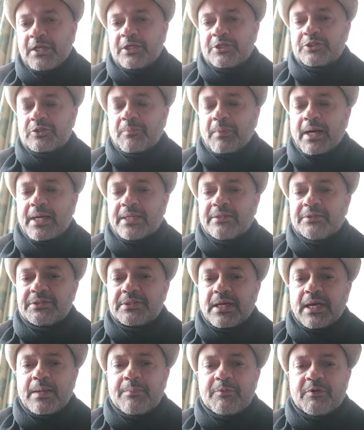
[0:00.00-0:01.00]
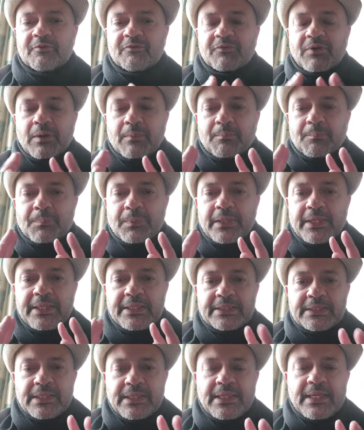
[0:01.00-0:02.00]
So by the time you've
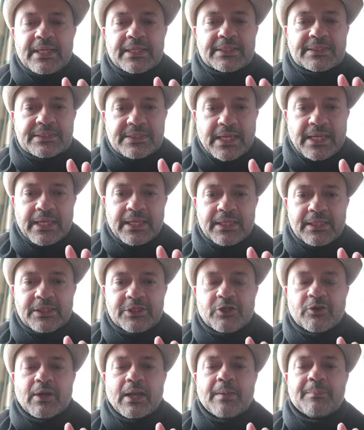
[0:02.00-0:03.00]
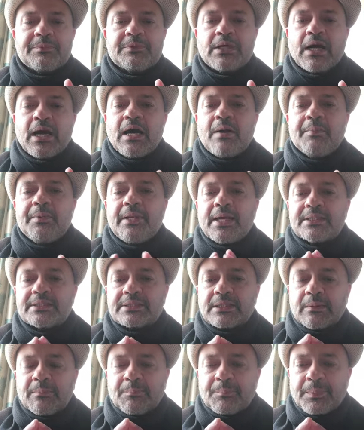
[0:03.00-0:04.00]
completely exhaled, your abdomen has
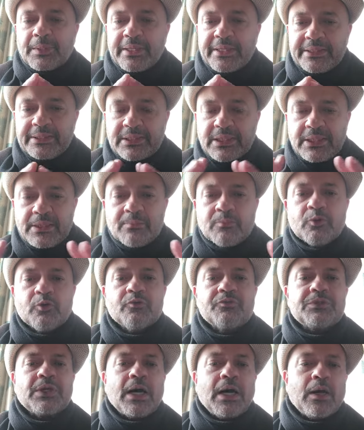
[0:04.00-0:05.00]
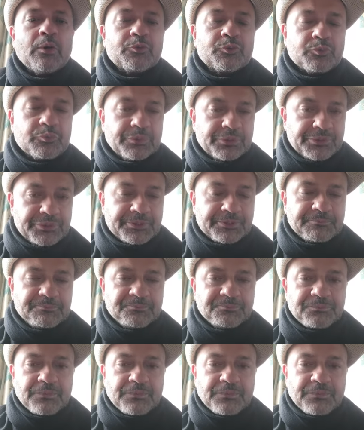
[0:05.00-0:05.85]
completely moved outwards.